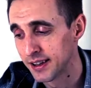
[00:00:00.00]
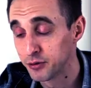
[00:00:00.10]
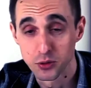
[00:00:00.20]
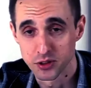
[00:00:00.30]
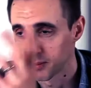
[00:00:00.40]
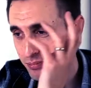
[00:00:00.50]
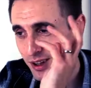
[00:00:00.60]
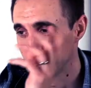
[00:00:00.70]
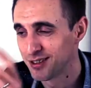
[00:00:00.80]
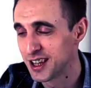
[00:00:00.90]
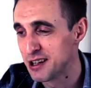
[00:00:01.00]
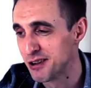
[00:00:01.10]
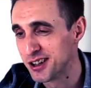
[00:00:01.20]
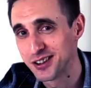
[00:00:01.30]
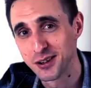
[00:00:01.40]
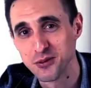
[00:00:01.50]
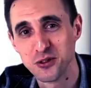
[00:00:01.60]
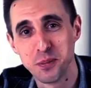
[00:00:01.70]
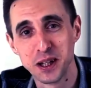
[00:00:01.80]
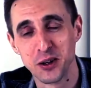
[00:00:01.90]
Of course, I theorise, I don't
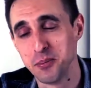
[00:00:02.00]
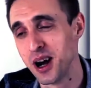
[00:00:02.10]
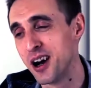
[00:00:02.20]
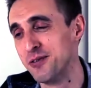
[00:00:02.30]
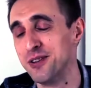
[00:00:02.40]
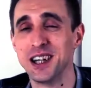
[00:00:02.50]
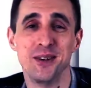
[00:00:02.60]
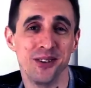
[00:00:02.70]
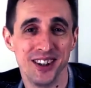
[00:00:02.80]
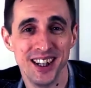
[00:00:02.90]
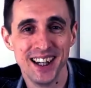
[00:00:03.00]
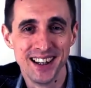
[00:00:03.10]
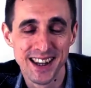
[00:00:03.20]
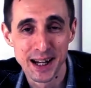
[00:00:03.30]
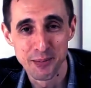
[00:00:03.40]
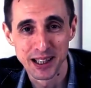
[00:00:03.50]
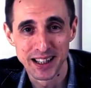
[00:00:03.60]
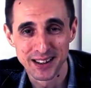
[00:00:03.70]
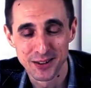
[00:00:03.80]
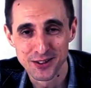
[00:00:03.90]
speak on behalf of anyone there
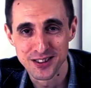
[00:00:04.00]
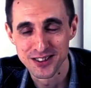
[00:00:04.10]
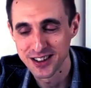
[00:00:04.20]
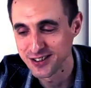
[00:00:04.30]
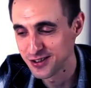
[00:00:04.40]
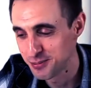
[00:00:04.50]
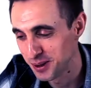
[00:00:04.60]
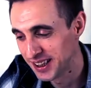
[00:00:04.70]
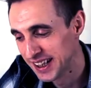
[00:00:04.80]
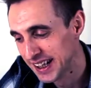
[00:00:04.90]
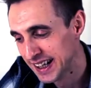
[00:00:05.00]
making those decisions, but